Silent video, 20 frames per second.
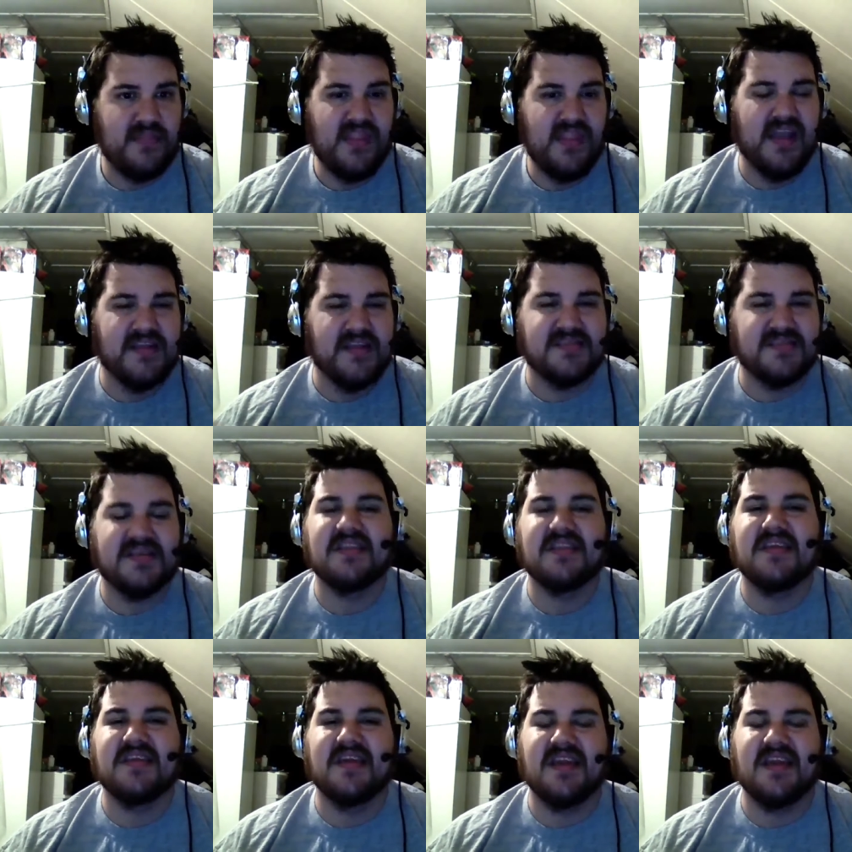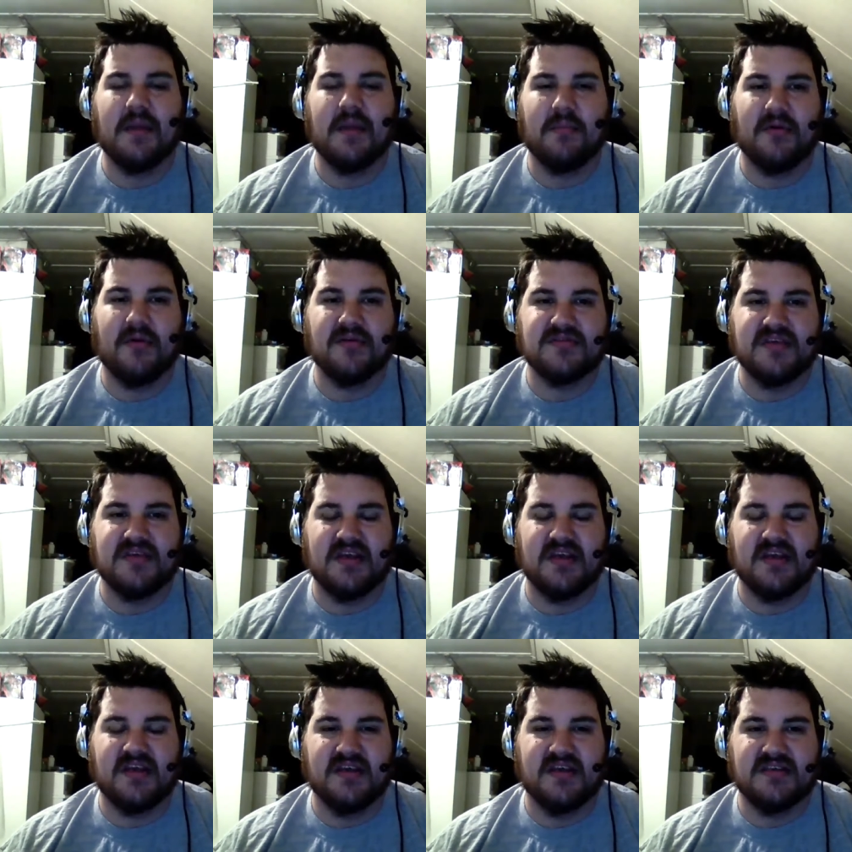It's like Dean Ambrose
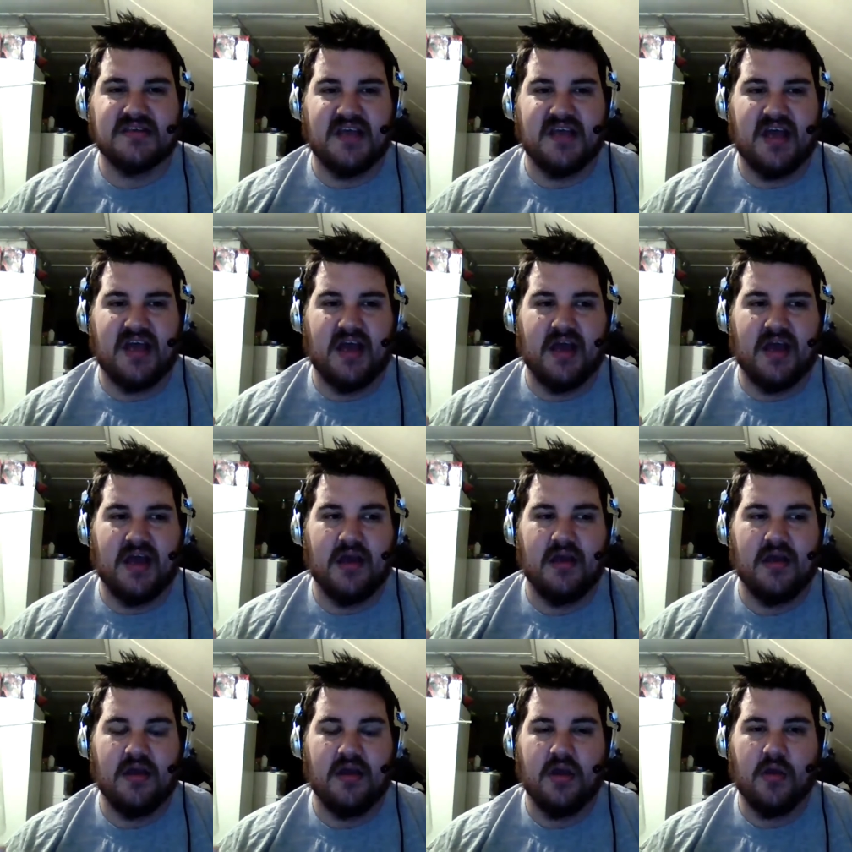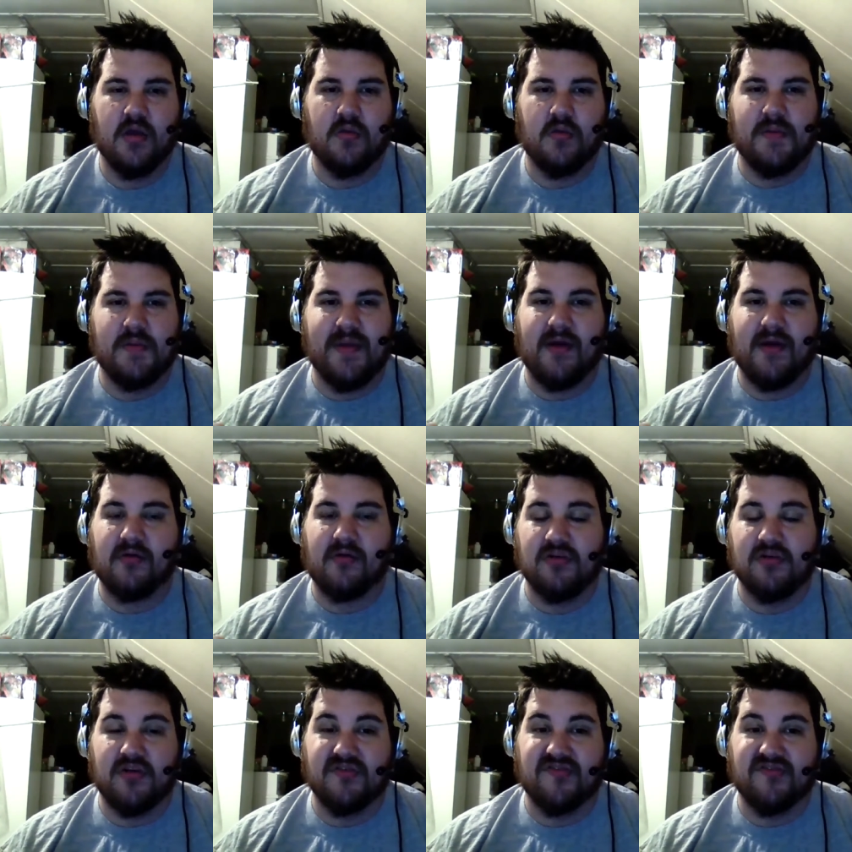and his uh, rebound
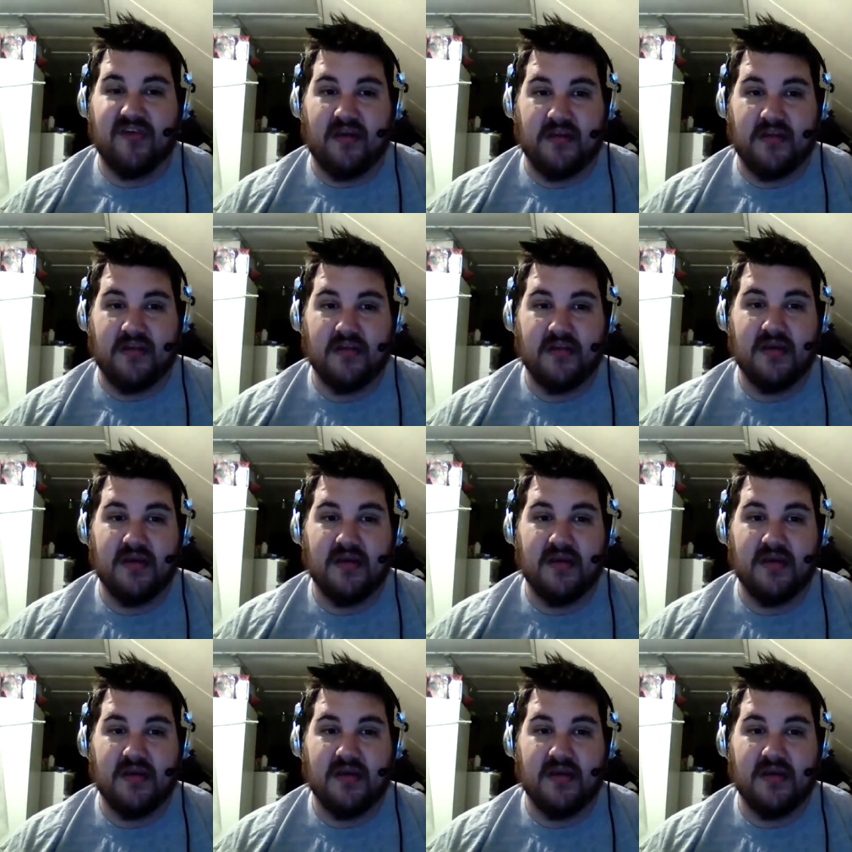clothesline.